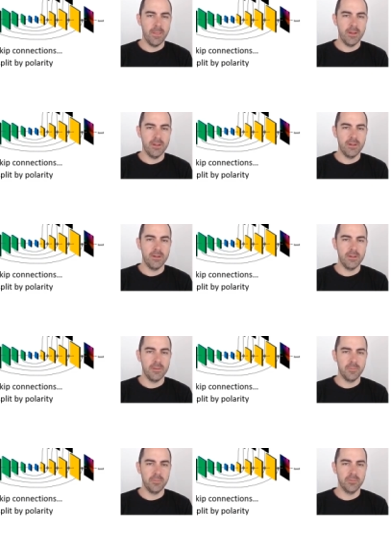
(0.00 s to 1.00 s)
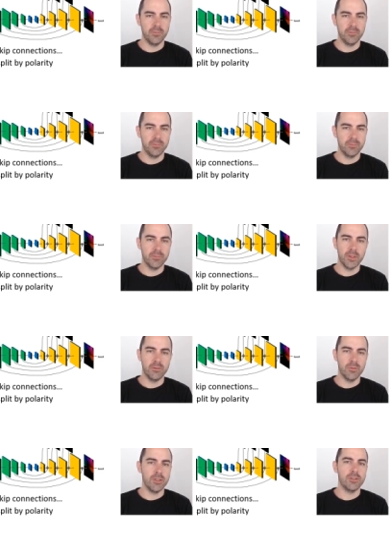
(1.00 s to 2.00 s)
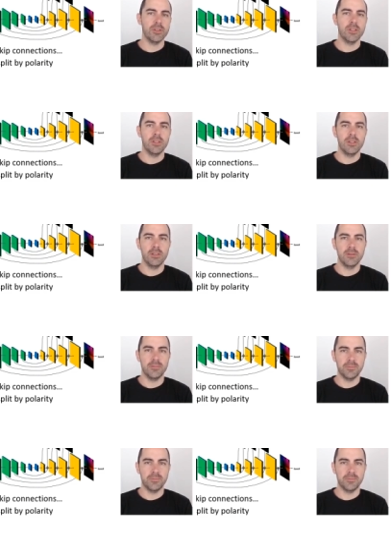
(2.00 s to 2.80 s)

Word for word: in um, conventional uh,